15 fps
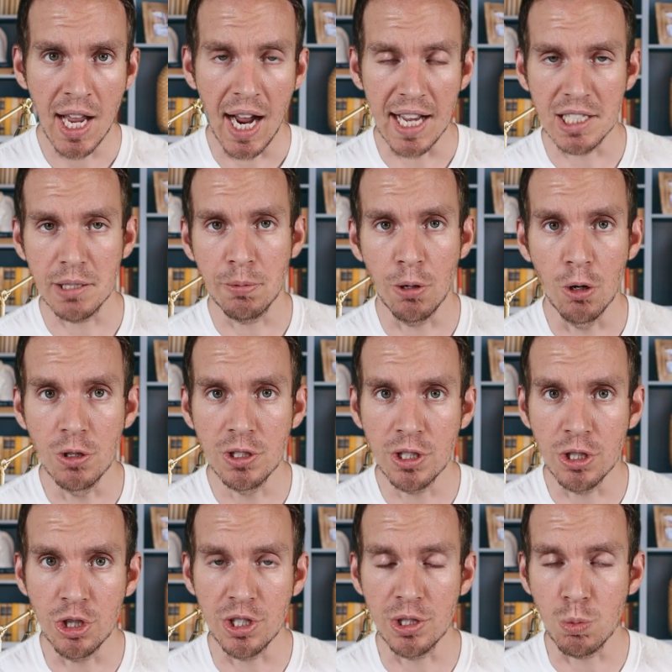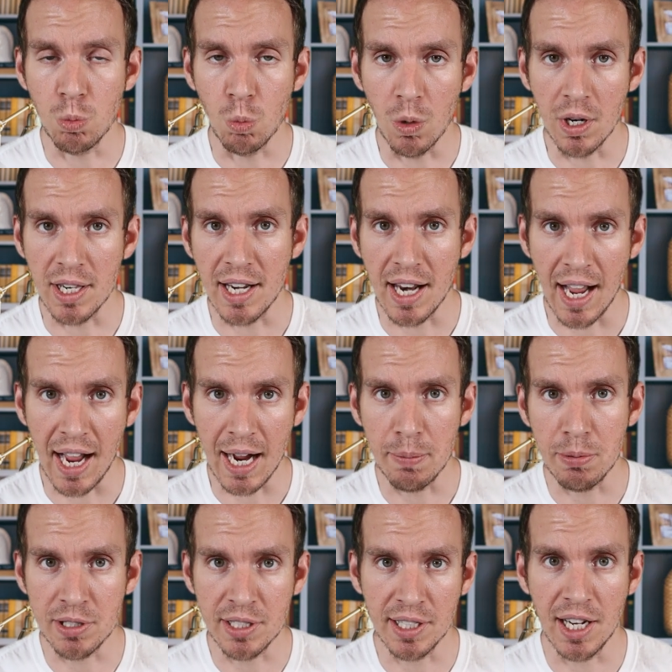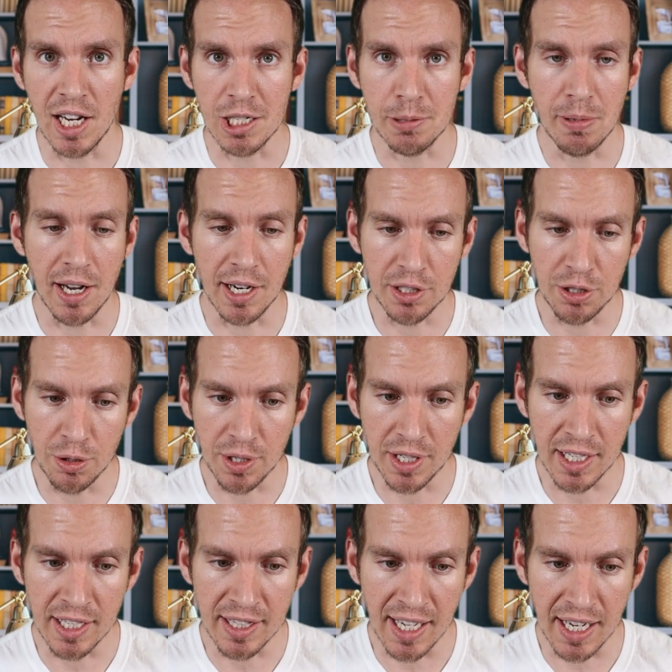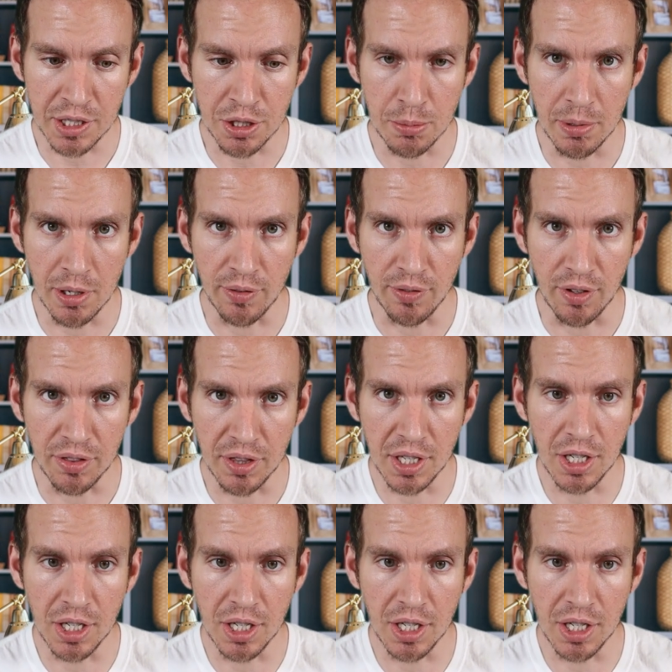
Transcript: as opposed to just 1.5% cash back. So you're getting the extra benefit